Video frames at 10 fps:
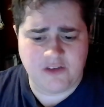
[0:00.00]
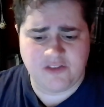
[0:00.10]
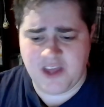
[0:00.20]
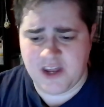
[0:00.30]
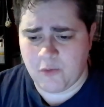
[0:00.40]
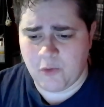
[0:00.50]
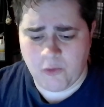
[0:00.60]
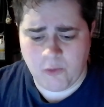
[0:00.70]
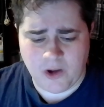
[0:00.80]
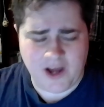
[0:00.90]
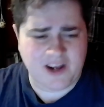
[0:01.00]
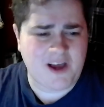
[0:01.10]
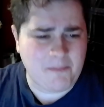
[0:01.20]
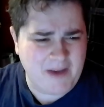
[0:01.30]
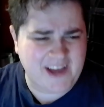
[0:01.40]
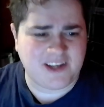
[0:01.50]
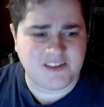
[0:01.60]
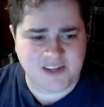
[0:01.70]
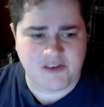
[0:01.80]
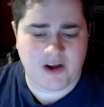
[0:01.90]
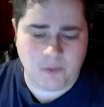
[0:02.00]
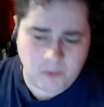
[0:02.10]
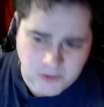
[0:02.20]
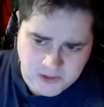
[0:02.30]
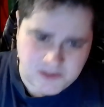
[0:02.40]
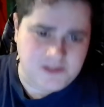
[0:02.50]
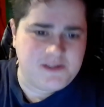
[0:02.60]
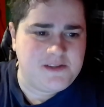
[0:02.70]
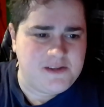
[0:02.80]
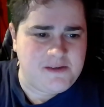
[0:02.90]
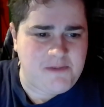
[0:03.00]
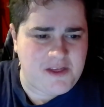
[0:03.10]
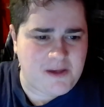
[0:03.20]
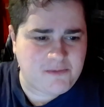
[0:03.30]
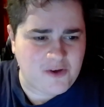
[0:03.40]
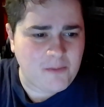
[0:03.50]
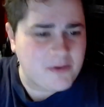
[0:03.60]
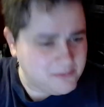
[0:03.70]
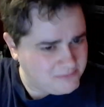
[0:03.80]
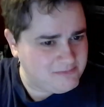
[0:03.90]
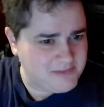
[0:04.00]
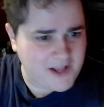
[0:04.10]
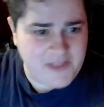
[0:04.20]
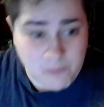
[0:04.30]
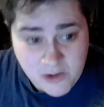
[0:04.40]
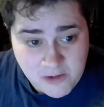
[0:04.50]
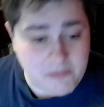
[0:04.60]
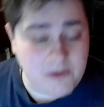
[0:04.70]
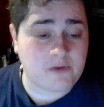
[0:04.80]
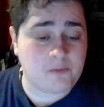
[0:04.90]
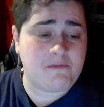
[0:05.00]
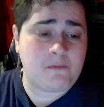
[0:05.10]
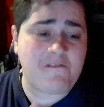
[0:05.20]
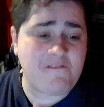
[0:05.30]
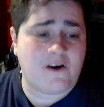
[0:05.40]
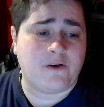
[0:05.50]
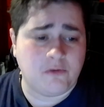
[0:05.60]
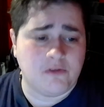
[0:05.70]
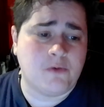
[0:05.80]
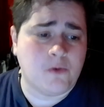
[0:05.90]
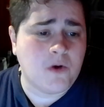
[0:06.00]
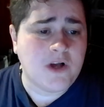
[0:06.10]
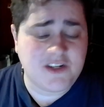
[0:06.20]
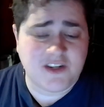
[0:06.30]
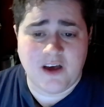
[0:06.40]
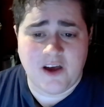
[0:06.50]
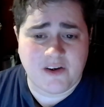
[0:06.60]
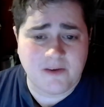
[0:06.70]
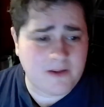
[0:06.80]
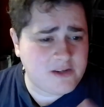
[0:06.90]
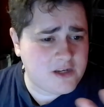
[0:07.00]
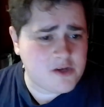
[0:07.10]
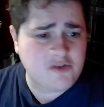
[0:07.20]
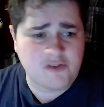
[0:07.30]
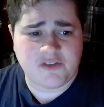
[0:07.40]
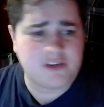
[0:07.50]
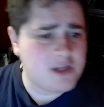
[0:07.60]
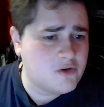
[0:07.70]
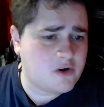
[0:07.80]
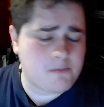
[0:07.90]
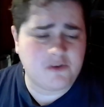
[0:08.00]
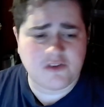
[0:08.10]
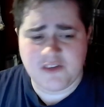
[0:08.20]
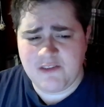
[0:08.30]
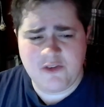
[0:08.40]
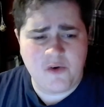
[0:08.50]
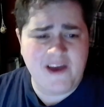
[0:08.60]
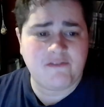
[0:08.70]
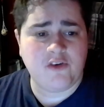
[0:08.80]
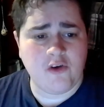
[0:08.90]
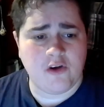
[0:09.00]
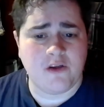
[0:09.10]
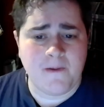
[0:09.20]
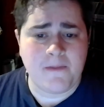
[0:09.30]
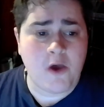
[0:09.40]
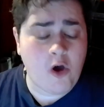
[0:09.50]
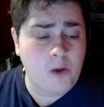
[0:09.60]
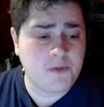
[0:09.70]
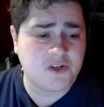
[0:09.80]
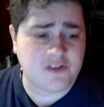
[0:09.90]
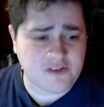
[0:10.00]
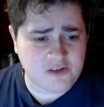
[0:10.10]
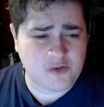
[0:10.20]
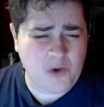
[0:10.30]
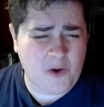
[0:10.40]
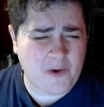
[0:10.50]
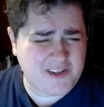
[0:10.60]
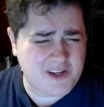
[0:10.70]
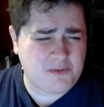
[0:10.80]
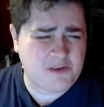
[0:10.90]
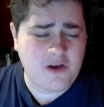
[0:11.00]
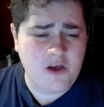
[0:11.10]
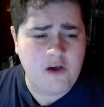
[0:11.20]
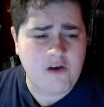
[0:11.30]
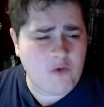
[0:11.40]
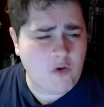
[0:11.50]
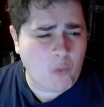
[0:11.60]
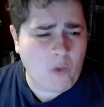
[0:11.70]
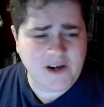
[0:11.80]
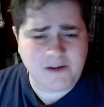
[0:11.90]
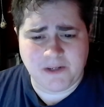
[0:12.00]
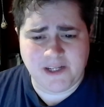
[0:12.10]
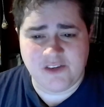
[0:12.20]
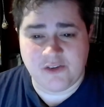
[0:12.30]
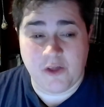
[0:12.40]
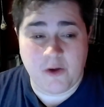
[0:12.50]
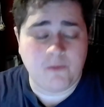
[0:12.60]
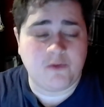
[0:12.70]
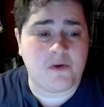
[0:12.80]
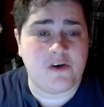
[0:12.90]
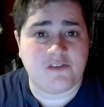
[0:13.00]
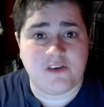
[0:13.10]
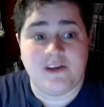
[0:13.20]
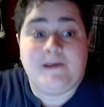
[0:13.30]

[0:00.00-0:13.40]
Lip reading: Skinner will kind of come back and say, right, well, Beth up top, and then we can build and funnel the ball to her and use her as a decoy at points, because they do have good options as well in terms of wider players, although Spurs,